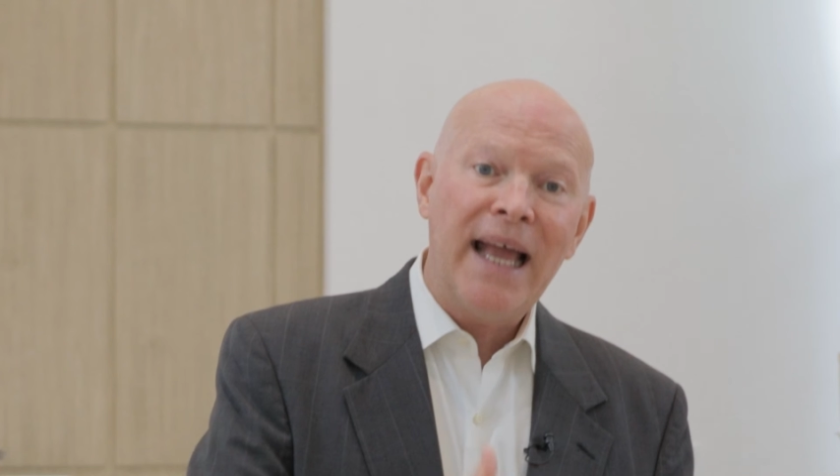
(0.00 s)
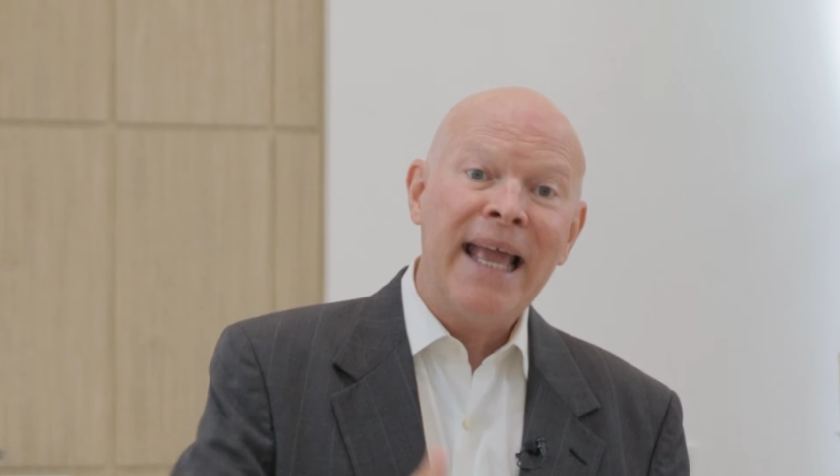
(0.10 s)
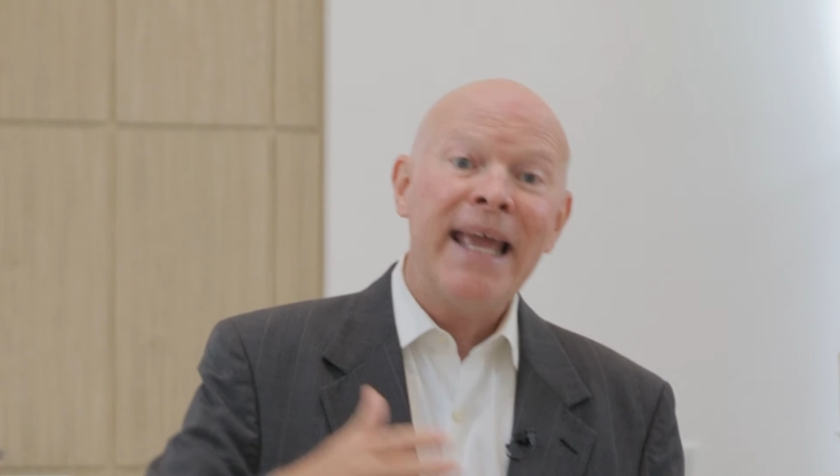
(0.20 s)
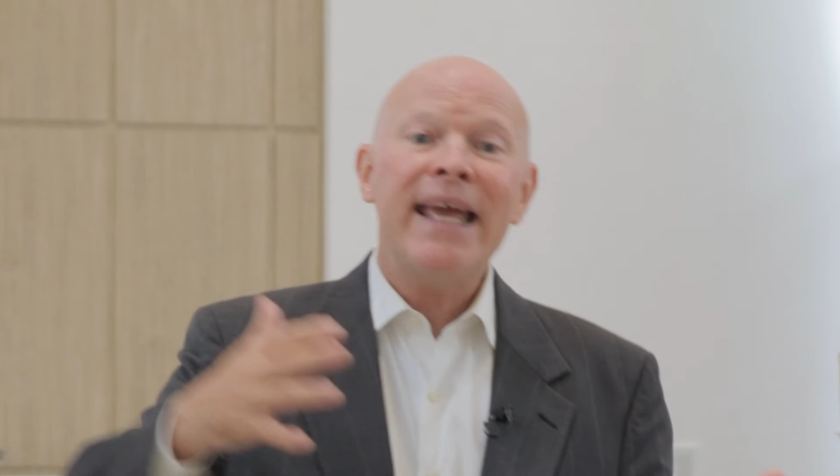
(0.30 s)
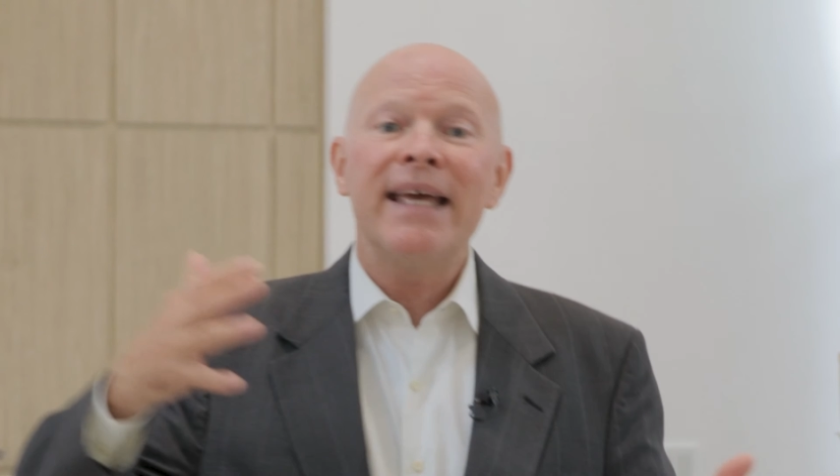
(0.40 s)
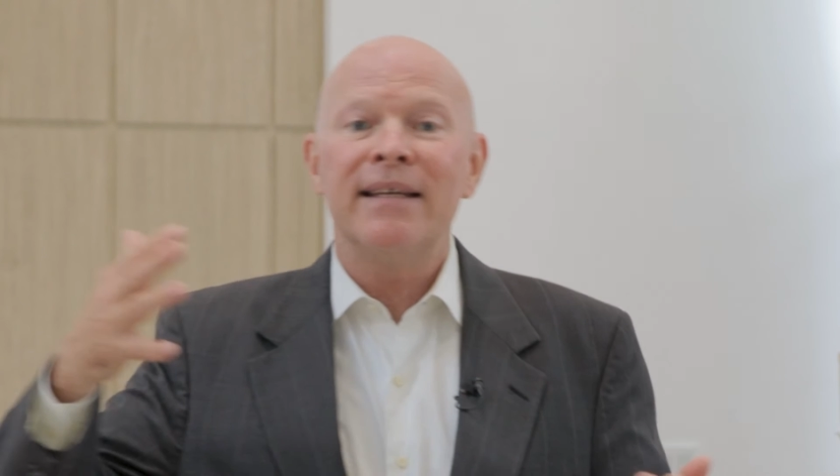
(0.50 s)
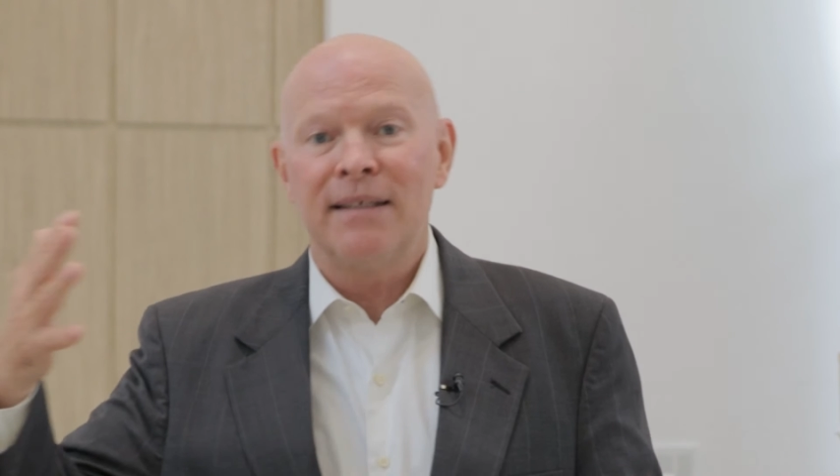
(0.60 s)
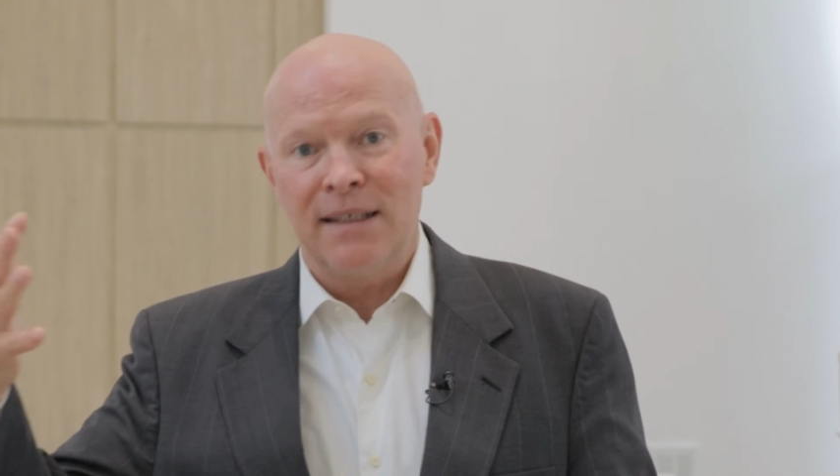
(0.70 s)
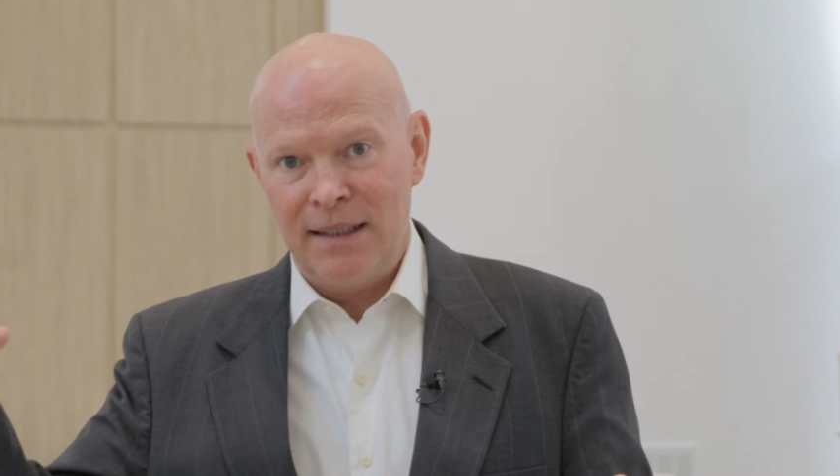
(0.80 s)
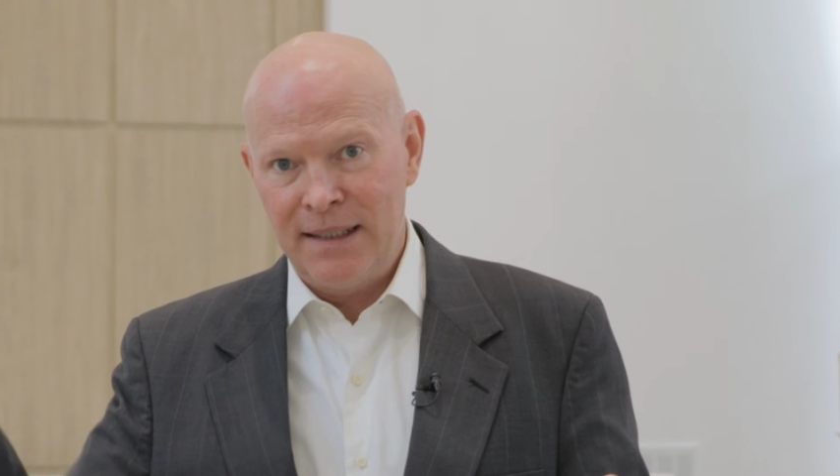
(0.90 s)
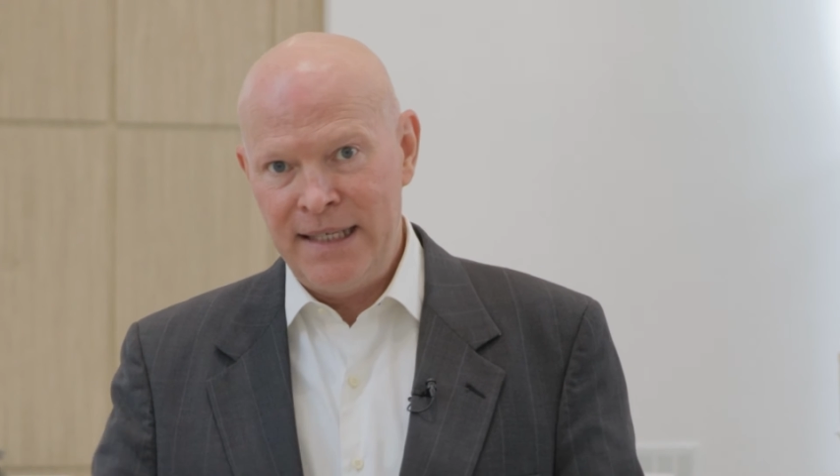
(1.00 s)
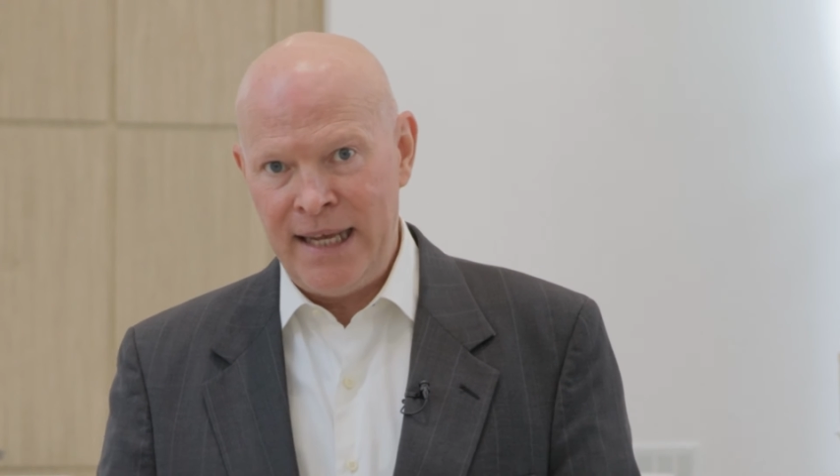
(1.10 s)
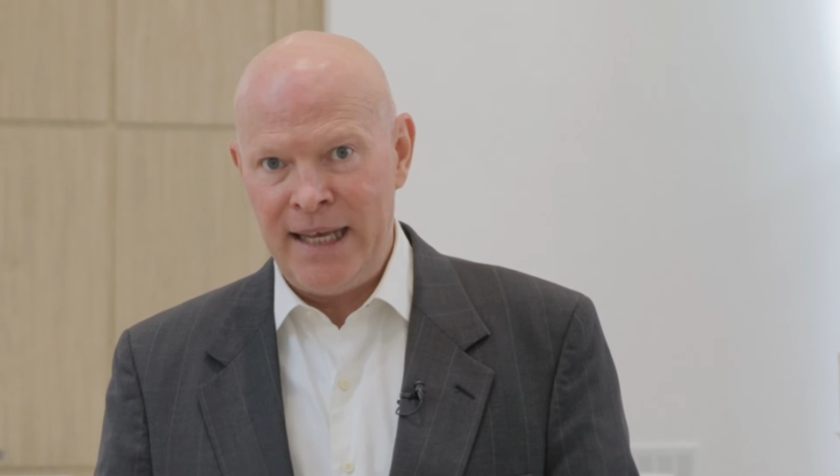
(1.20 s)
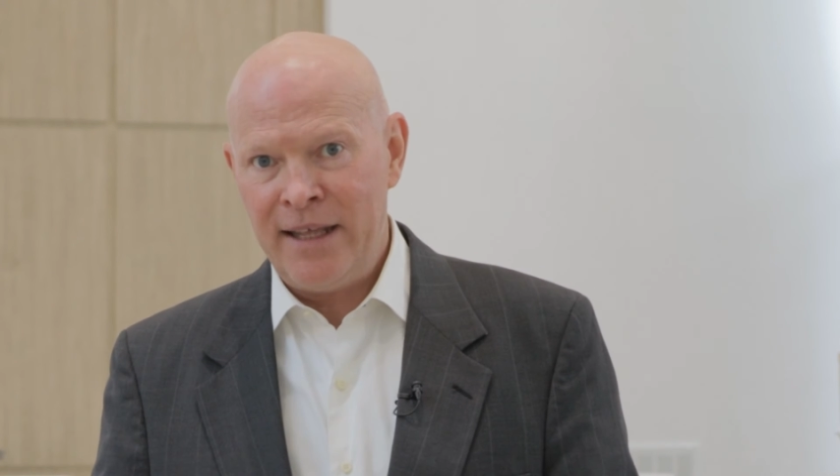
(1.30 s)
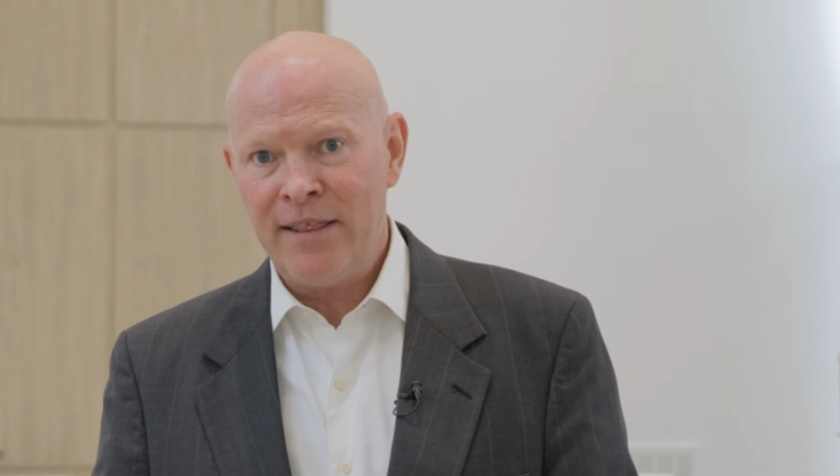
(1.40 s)
and
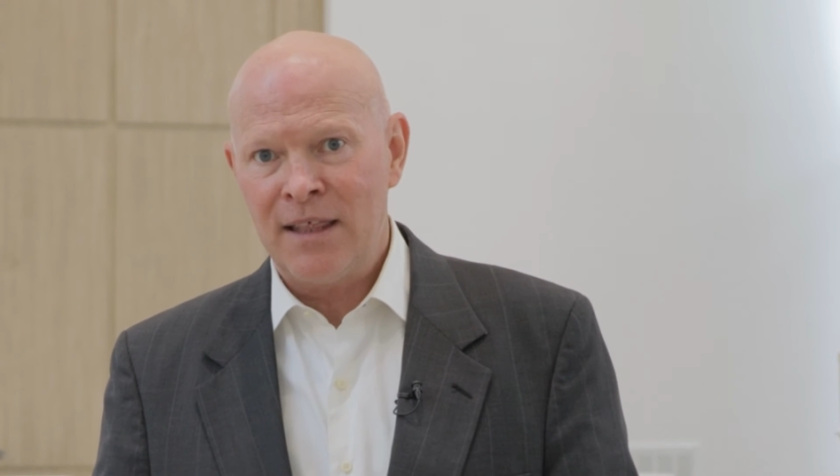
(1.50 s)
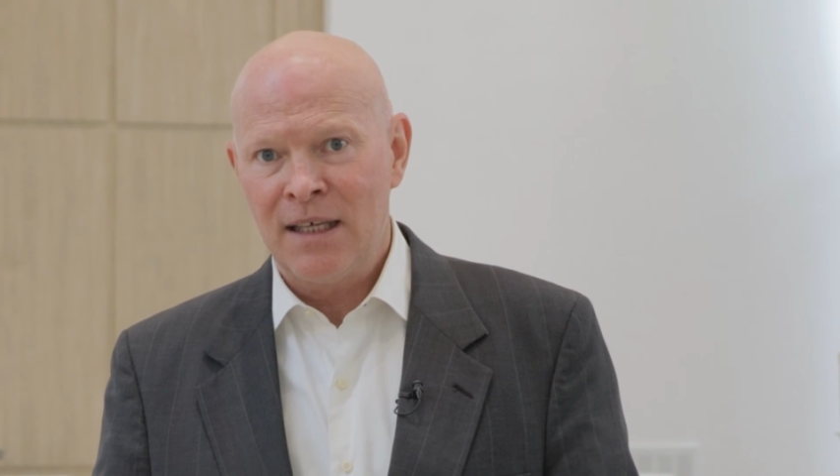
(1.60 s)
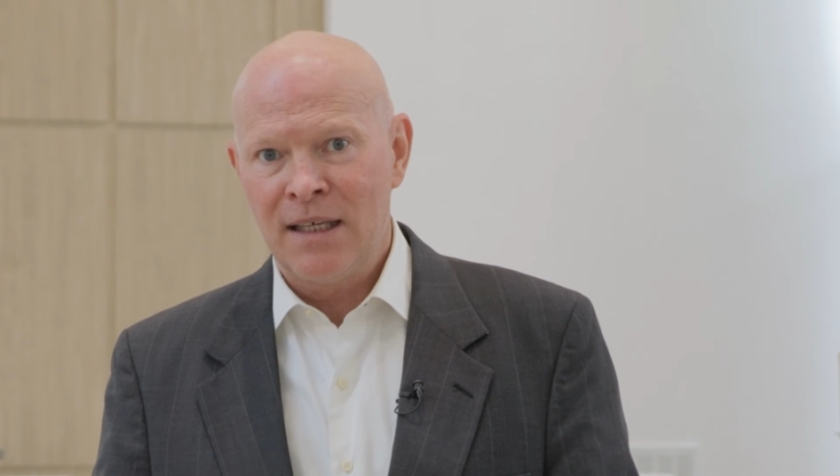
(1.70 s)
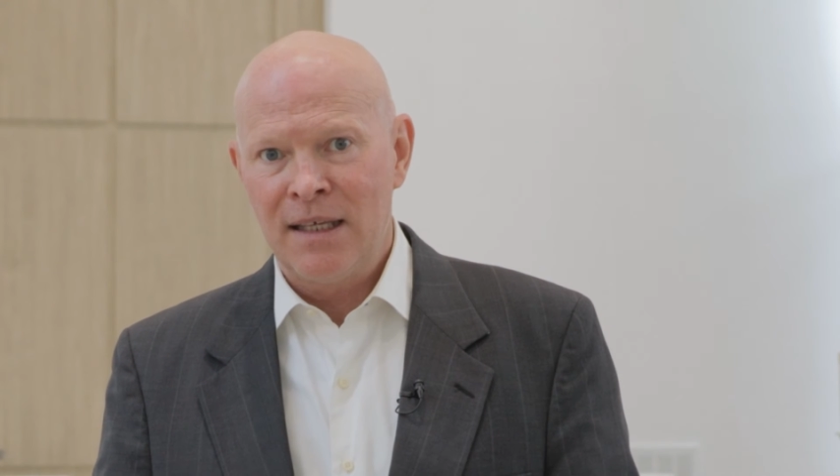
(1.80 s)
death,